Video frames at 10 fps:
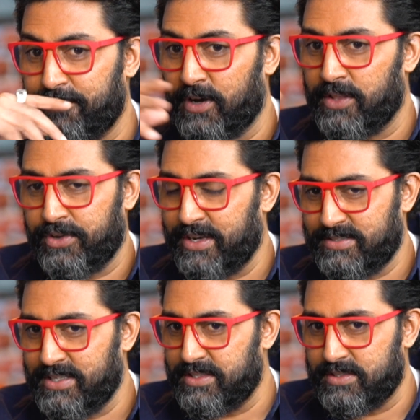My father, and
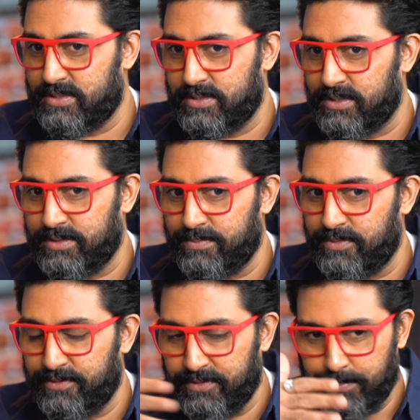I say this
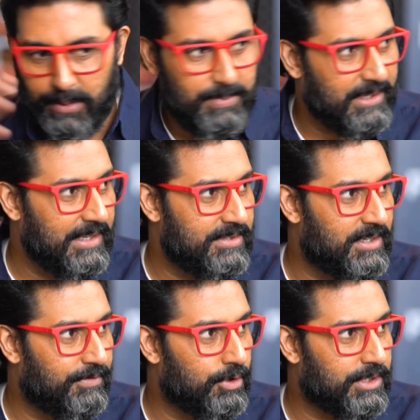publicly
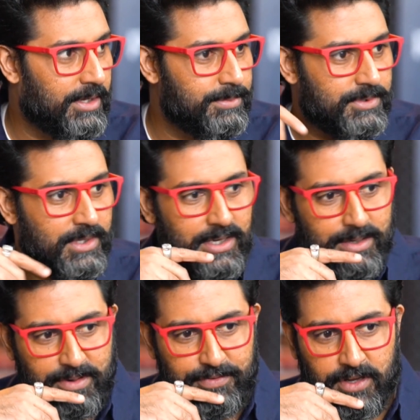several times,
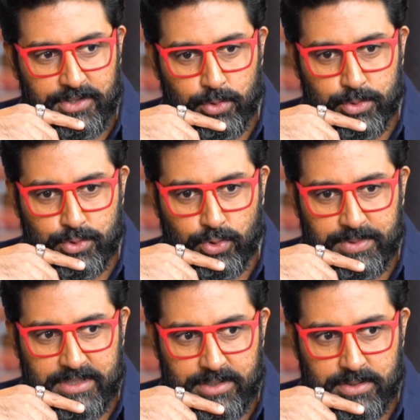my father always
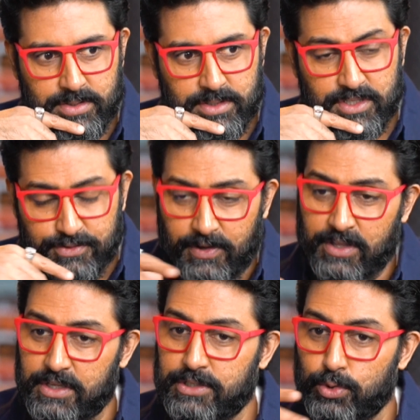told me that his
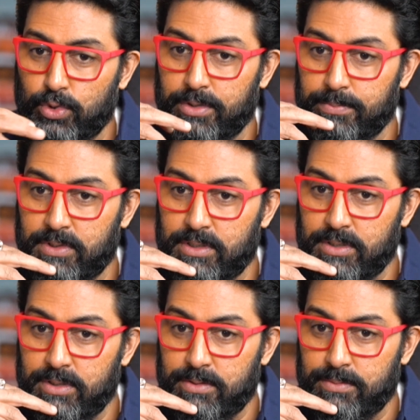father had told him,
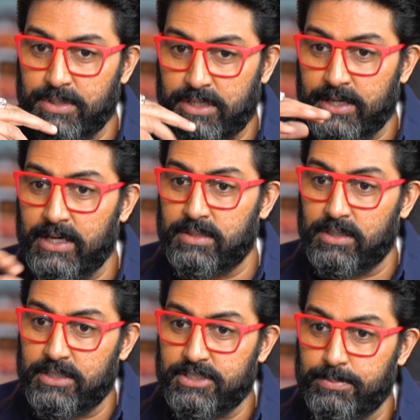ki, Beta yaad
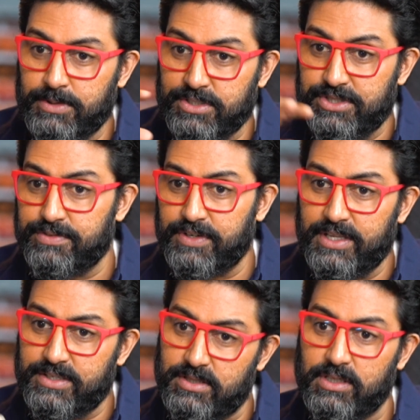rakhna, jab tak
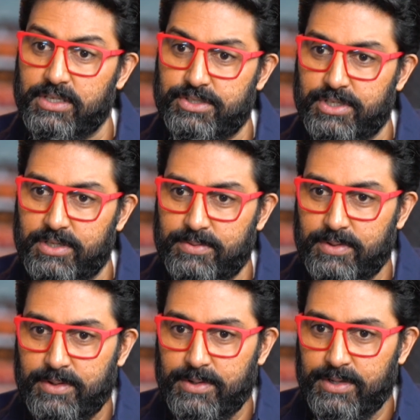jeevan hai, sangharsh hai.
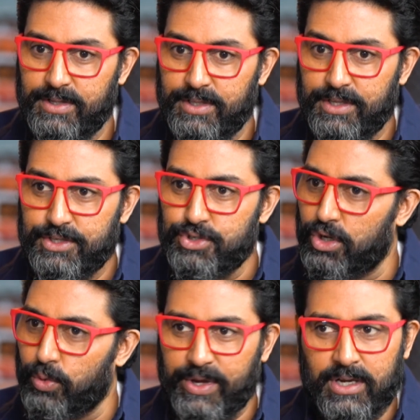You
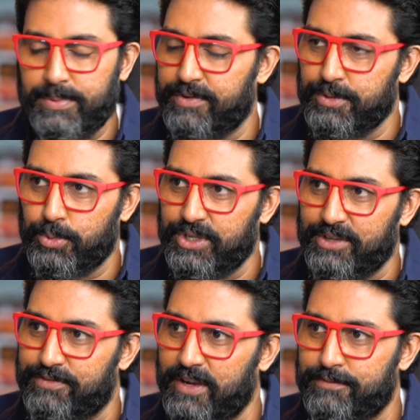got to wake up every
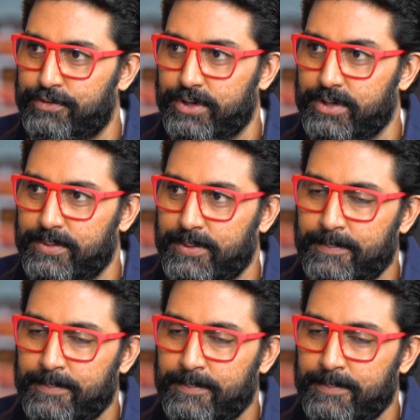morning and fight for it.